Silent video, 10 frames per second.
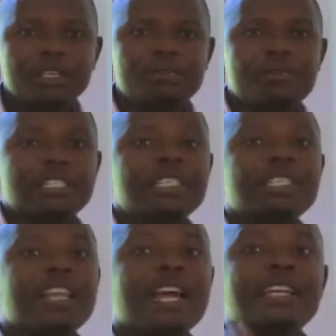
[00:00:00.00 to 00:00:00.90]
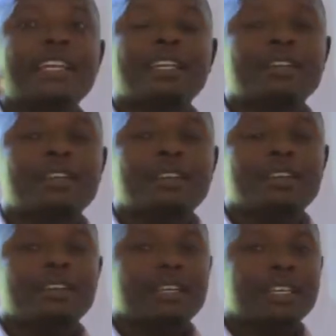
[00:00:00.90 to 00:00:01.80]
Places like
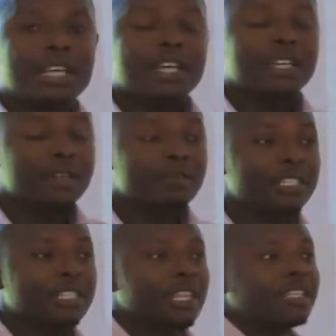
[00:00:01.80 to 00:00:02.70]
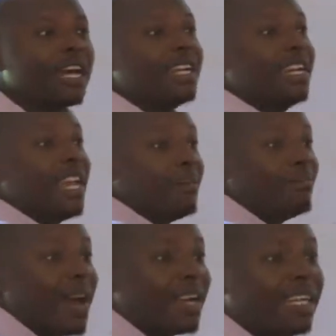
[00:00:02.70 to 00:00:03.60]
the places that are
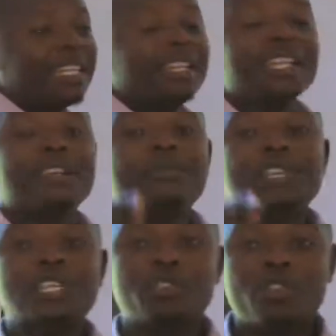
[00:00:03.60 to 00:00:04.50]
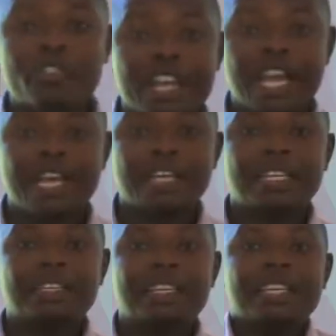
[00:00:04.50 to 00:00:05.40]
neighboring Lake Victoria,
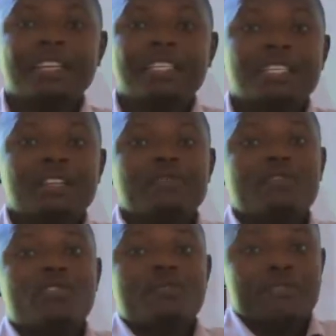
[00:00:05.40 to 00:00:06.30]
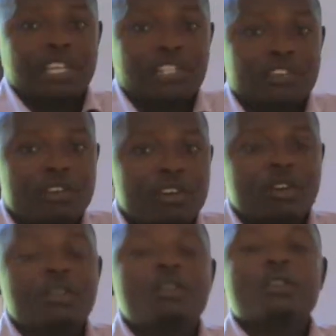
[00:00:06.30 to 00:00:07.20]
they receive
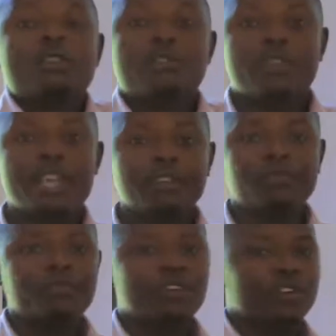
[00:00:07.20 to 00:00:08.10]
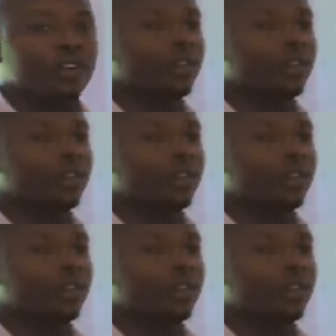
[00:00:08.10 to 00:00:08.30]
convectional rainfall.